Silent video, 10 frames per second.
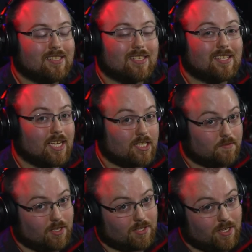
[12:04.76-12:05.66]
as
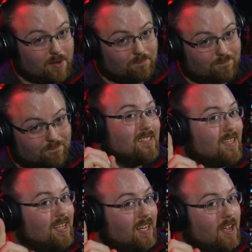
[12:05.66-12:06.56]
successful as him. That's
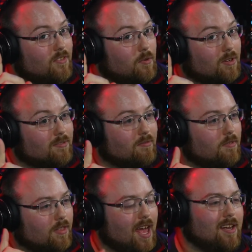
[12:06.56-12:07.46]
the key, everyone.
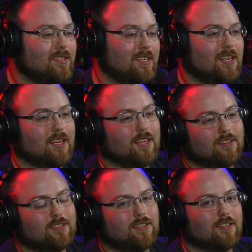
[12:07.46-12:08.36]
That is the key
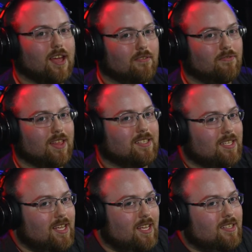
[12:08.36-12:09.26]
to life. That is
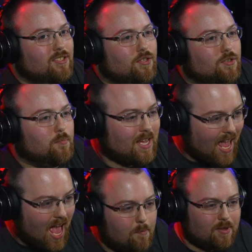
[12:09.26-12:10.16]
the key to being
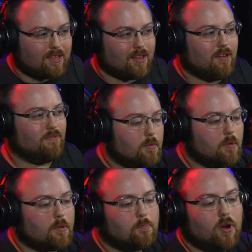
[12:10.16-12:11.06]
happy in life.
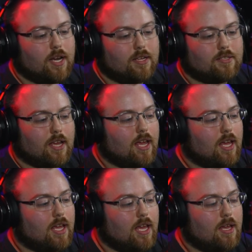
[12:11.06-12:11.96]
The point is that
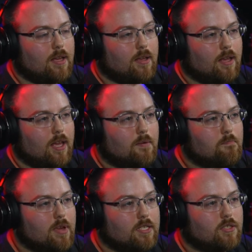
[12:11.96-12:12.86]
he
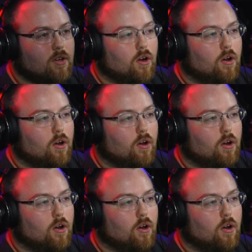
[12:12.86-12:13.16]
missed